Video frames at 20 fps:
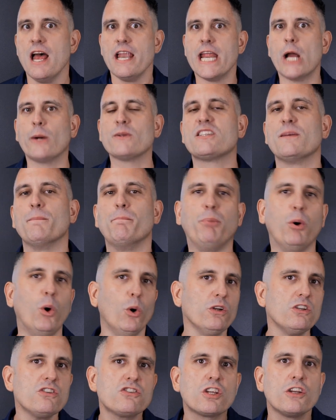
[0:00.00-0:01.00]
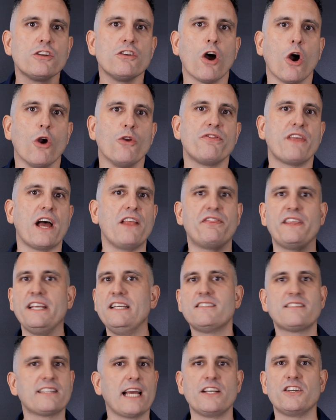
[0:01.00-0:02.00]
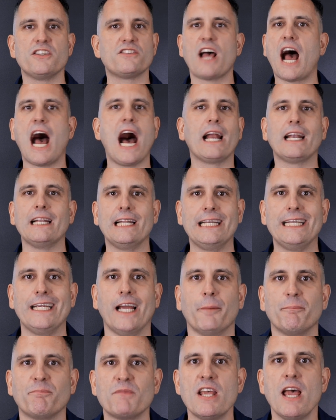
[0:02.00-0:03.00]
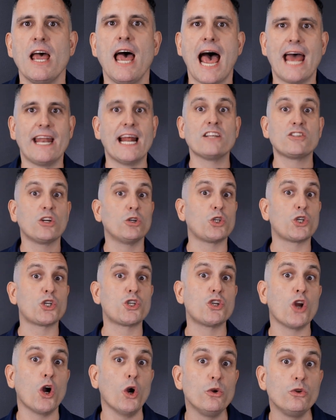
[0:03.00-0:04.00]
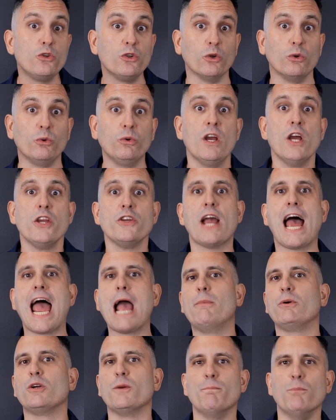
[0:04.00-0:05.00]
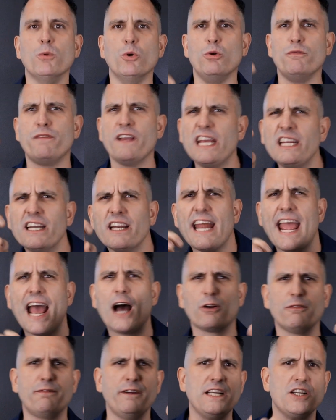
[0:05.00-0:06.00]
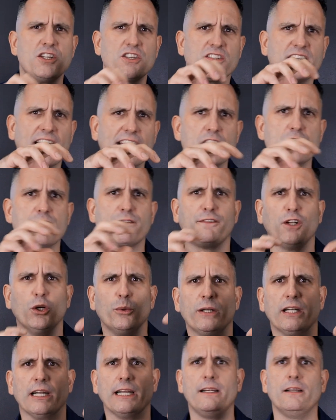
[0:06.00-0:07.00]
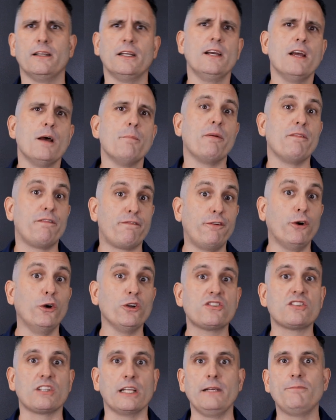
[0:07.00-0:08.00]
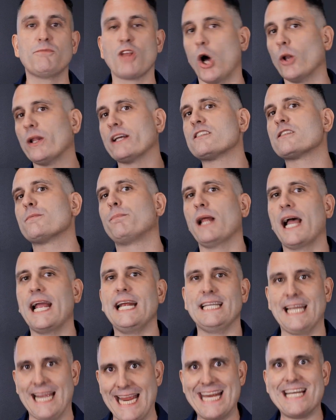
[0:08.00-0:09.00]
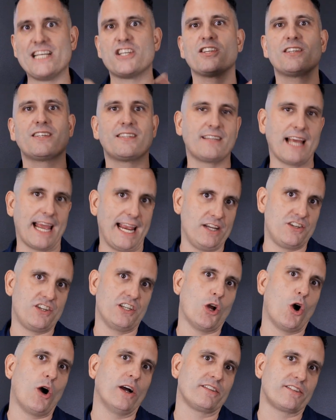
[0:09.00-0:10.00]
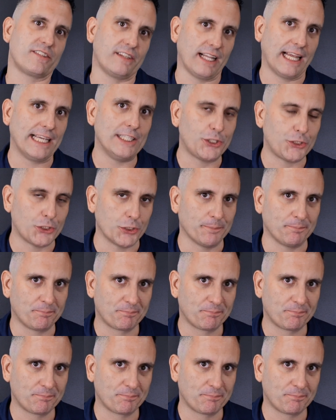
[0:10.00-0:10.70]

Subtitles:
Now, it's important to note that these stages aren't linear. And as I'll show you, you're able to move in and out of each stage fluidly. But firstly, I'll explain each stage in isolation.